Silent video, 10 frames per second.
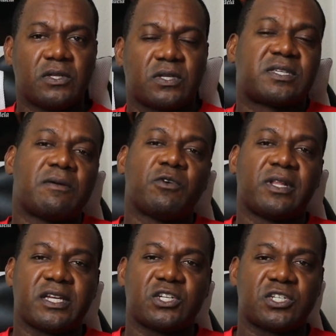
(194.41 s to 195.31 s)
So some
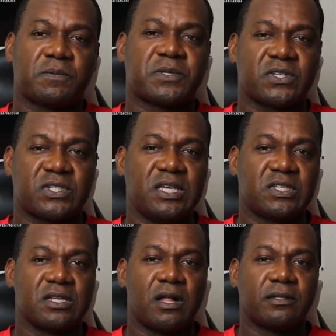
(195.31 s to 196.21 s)
relationships are
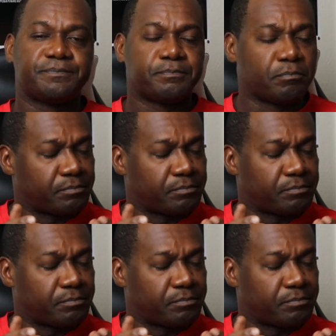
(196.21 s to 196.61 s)
seasonal